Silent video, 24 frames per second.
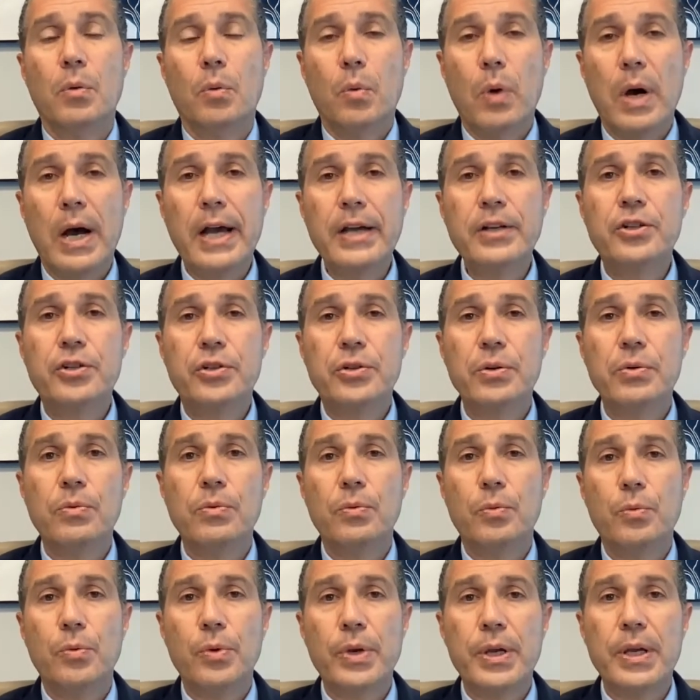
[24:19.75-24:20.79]
Why
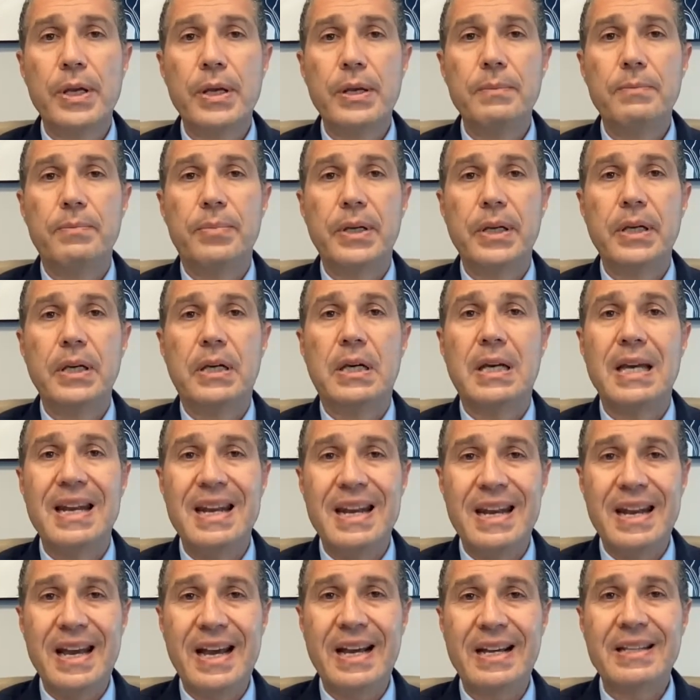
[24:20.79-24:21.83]
shouldn't we be
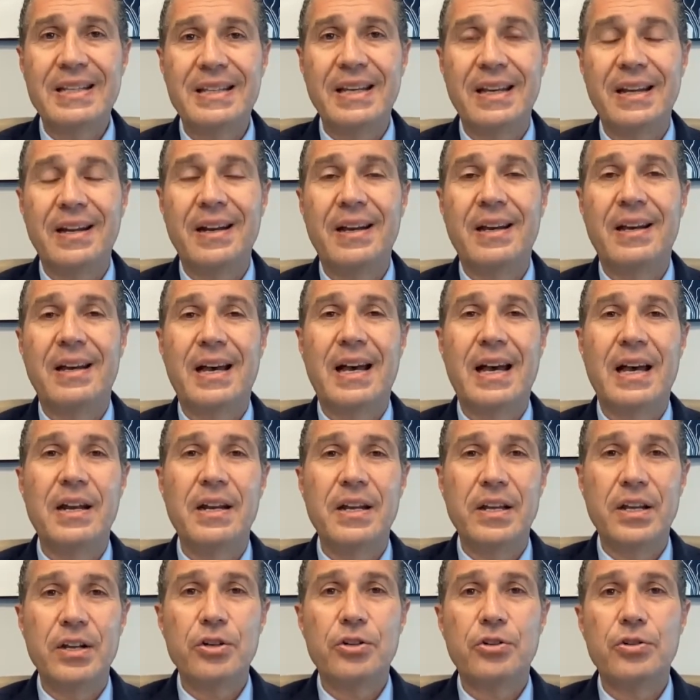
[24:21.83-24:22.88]
connected
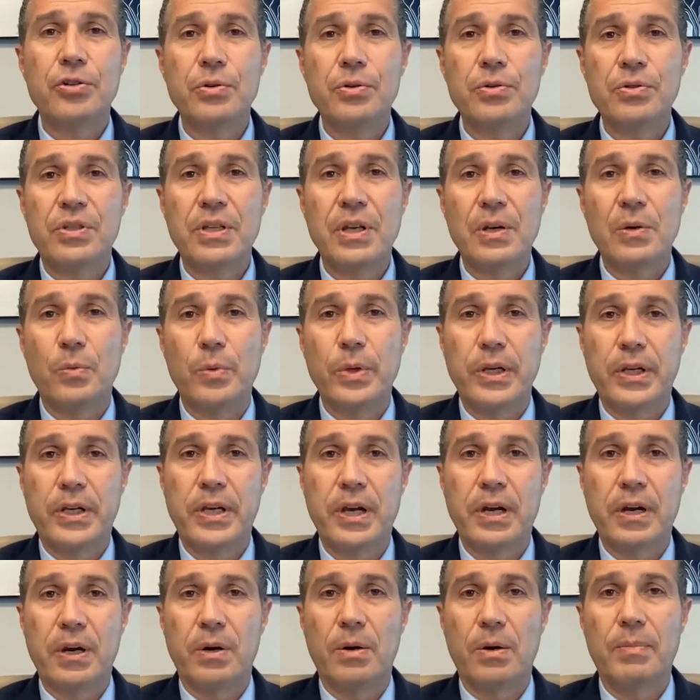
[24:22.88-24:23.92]
on issues that we
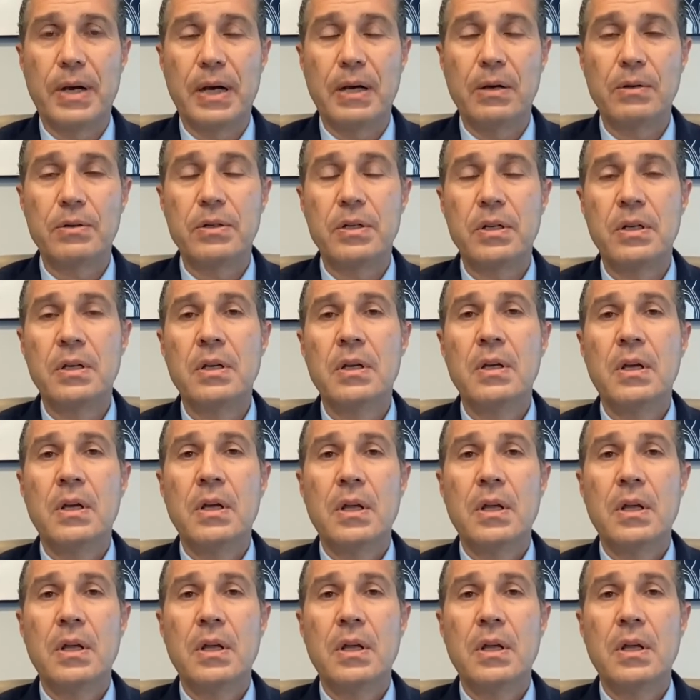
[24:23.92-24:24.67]
care about?